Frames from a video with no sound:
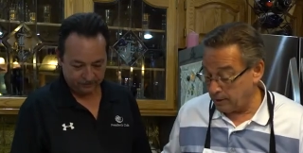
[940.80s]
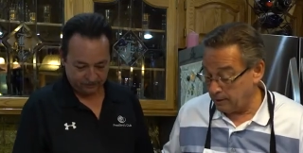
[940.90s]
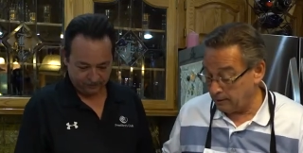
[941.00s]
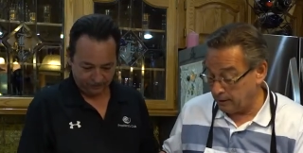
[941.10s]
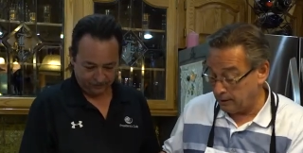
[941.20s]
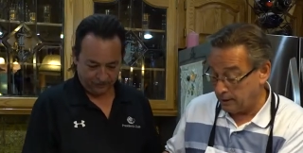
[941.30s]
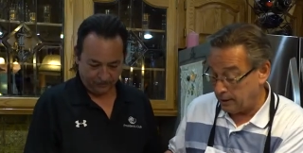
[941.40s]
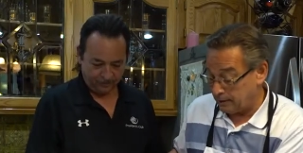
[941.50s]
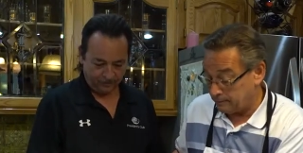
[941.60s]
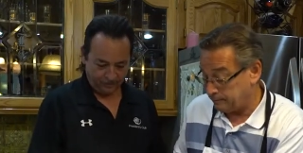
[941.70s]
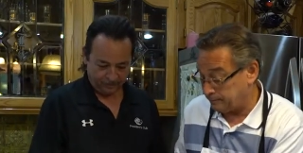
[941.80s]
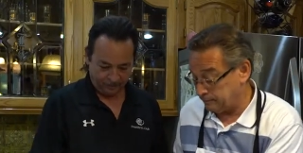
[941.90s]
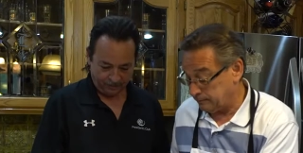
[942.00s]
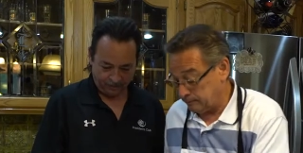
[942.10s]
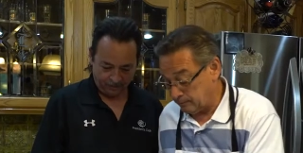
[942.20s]
Speaker 1: it on there like that.
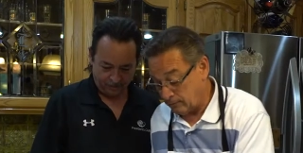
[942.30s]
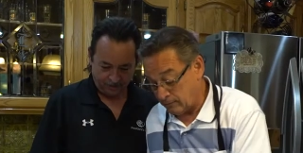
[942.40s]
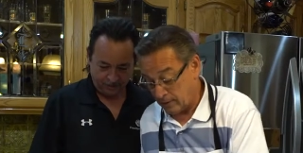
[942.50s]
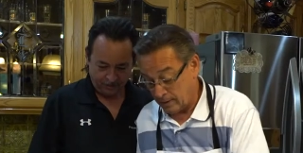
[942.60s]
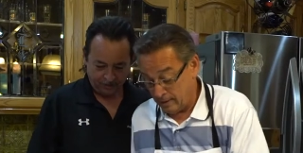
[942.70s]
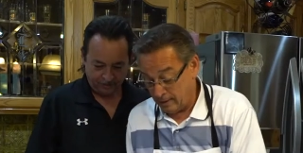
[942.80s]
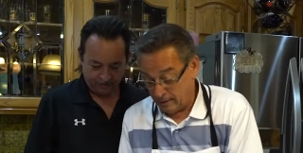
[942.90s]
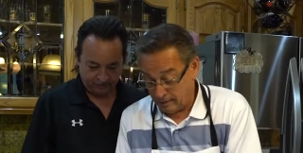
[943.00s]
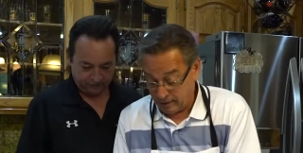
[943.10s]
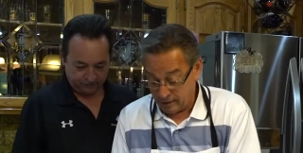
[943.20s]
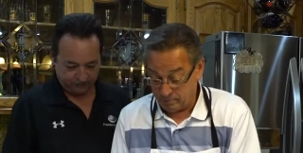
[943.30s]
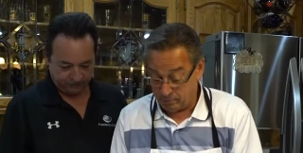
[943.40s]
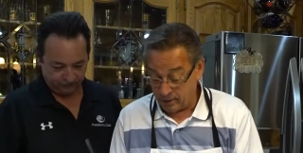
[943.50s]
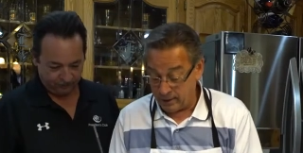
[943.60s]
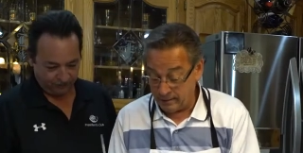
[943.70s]
Look at this
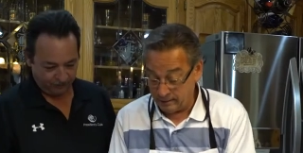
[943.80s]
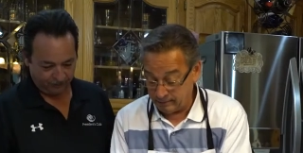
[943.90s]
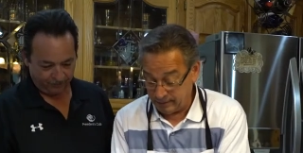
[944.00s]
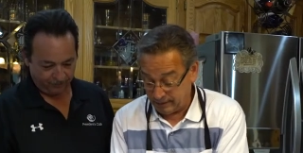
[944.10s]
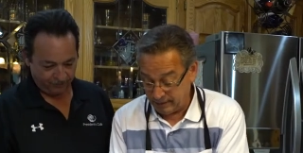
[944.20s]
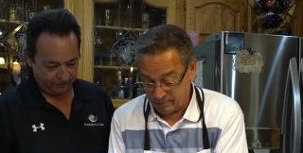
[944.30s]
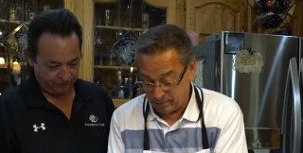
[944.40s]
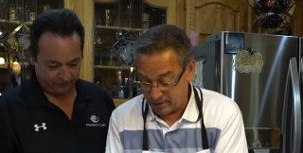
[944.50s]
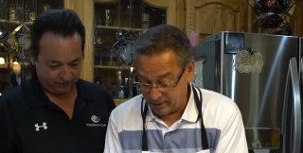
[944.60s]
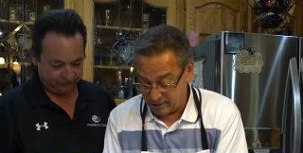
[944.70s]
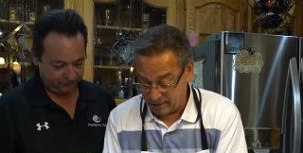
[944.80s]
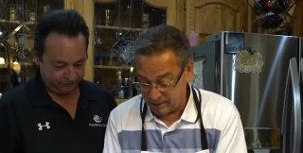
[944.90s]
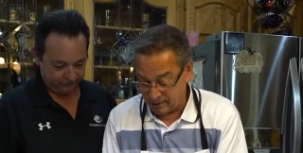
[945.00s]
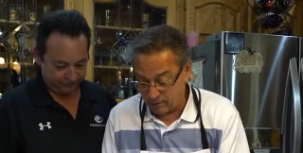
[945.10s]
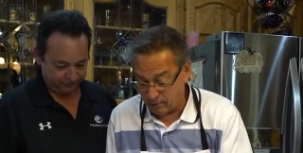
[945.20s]
bread. Man, this bread is
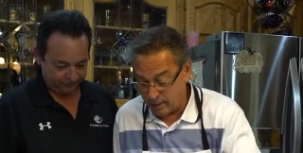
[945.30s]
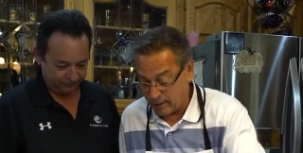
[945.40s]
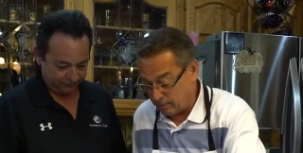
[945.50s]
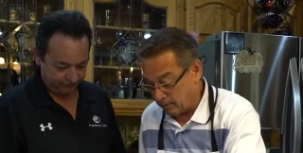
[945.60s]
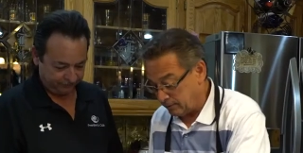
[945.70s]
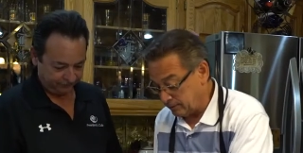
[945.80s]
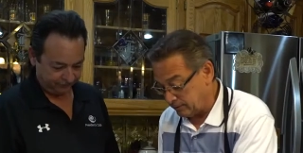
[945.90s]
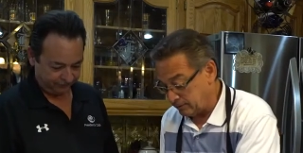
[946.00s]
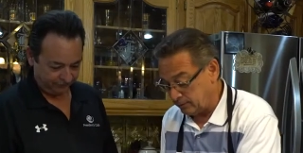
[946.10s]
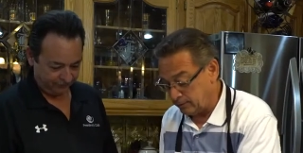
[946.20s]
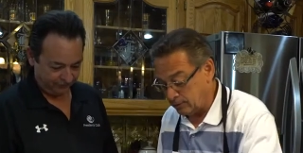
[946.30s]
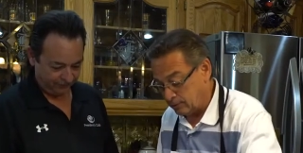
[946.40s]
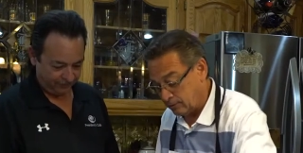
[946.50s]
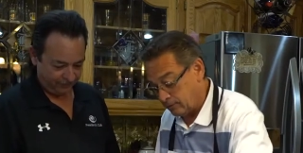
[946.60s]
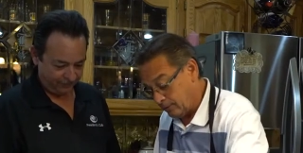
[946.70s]
just incredible. There's
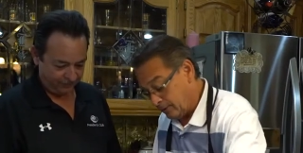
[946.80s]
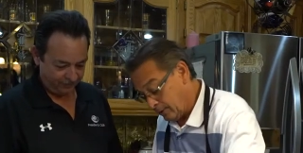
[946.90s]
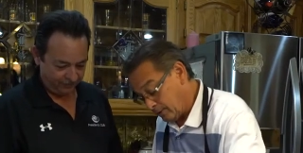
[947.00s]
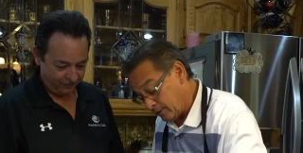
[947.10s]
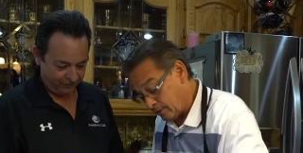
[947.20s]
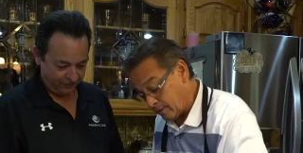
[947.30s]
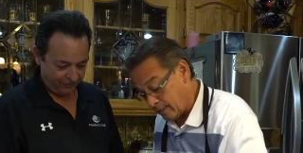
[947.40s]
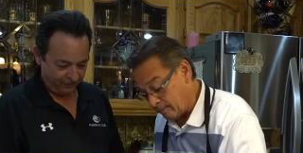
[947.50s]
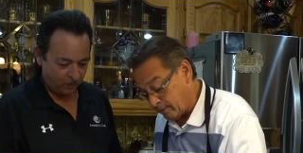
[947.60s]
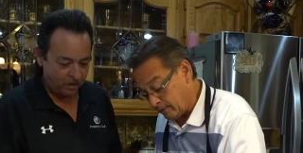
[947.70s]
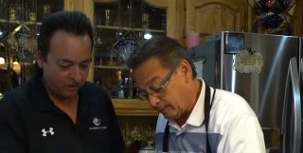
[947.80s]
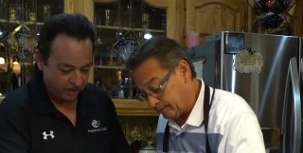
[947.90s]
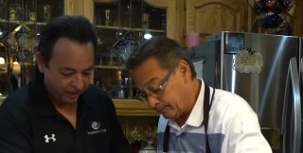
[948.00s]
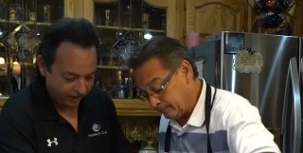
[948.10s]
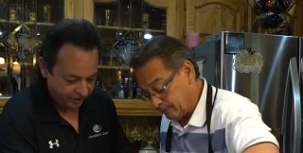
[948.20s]
no, it's incredible. Well,
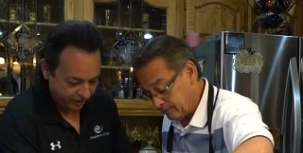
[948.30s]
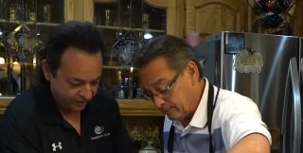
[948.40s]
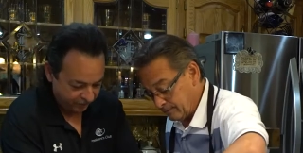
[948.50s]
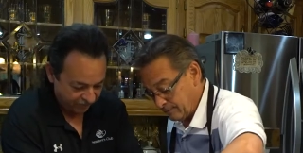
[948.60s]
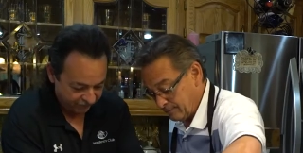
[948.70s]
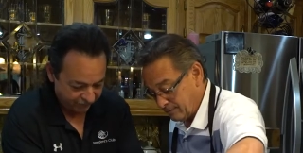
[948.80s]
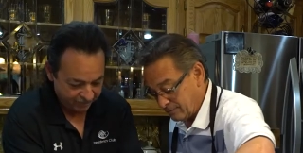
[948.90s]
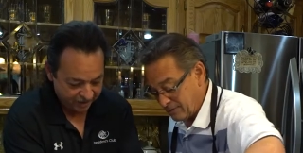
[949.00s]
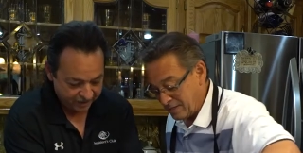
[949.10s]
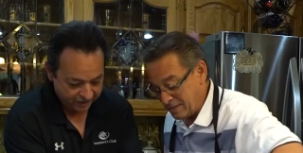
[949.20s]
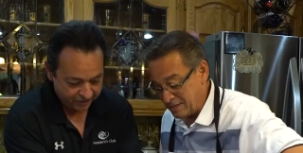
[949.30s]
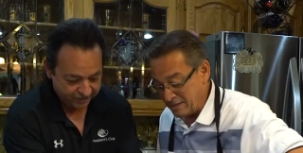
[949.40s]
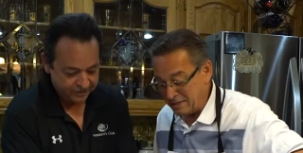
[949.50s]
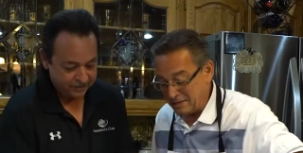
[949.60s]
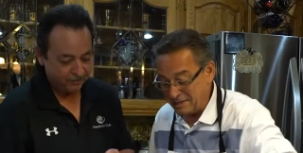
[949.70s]
I, I, I just prefer my to go
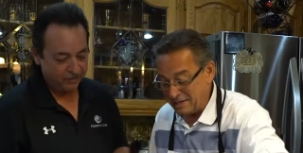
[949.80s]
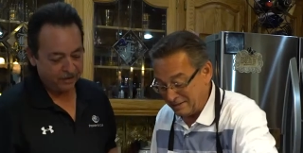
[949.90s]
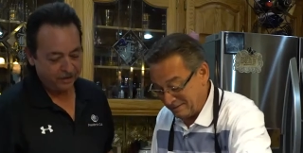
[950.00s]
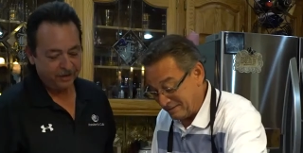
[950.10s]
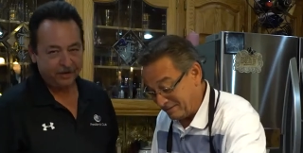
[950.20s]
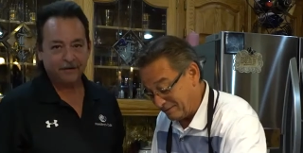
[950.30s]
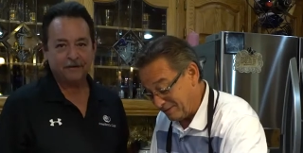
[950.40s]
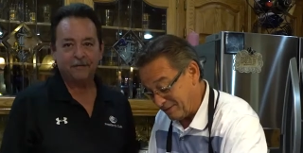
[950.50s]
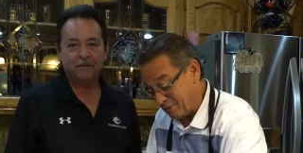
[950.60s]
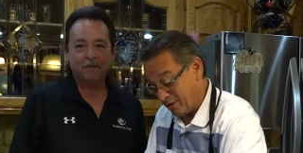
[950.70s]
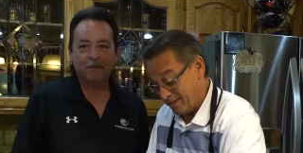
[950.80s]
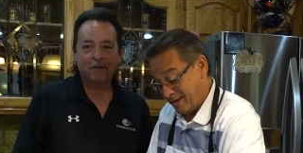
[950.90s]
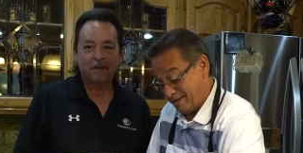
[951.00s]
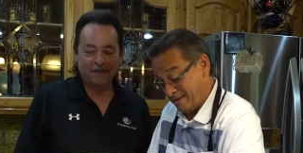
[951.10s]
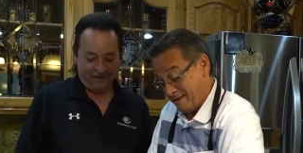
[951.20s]
to Yeah, I know, I caught
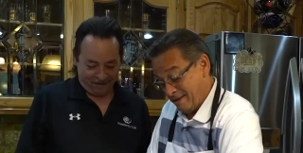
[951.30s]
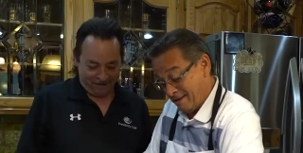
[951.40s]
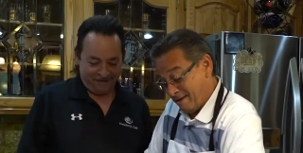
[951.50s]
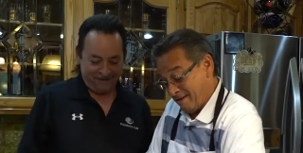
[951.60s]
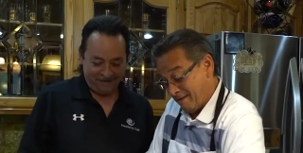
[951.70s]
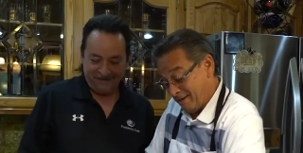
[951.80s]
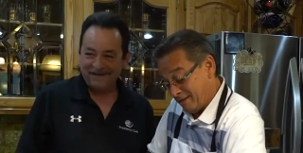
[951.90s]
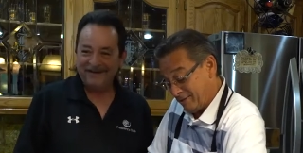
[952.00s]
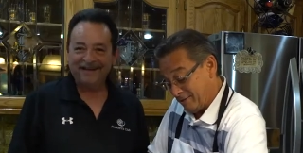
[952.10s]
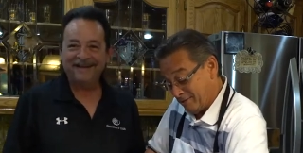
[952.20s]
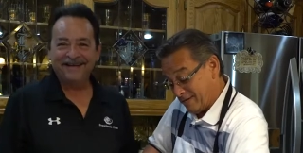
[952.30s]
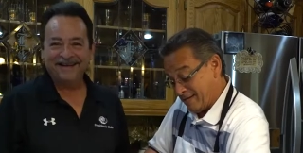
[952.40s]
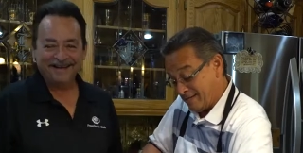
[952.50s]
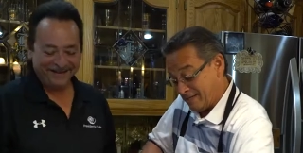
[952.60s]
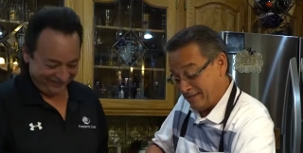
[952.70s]
that. All right, let's do
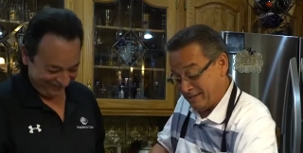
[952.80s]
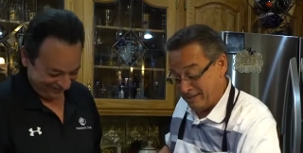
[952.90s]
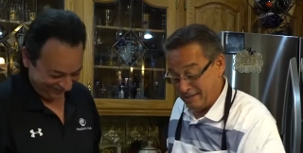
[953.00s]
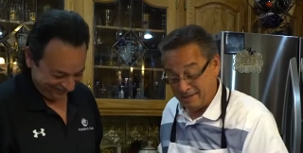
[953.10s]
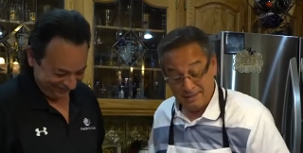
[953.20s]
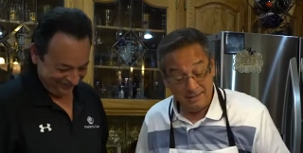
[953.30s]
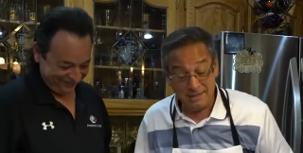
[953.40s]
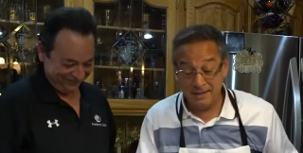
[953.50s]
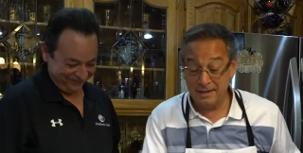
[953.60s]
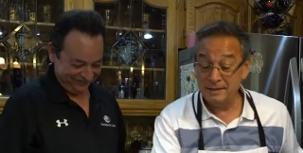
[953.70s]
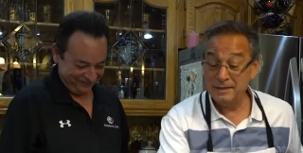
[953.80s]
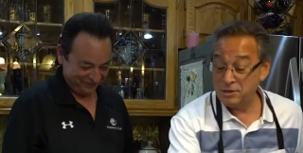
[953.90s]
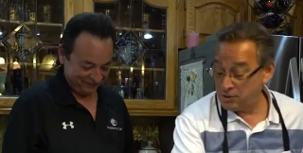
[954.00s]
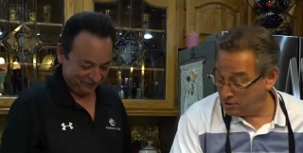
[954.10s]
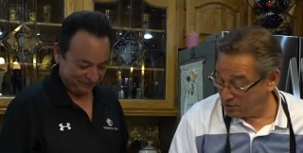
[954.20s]
this. And
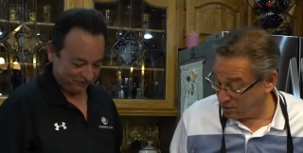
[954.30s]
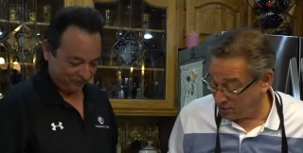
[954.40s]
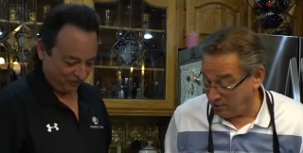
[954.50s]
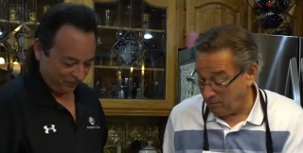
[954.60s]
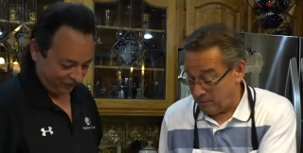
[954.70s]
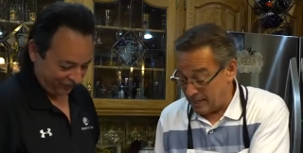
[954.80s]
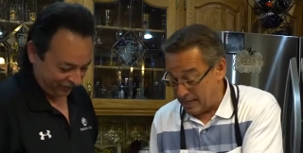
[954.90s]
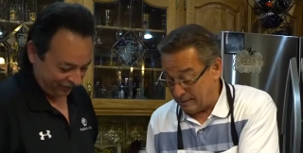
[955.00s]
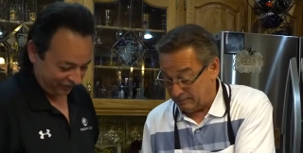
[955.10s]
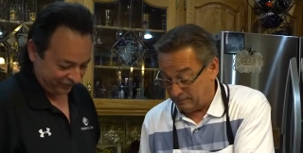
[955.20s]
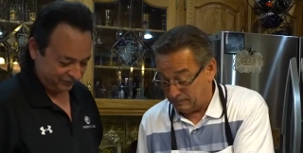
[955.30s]
let's see what we got.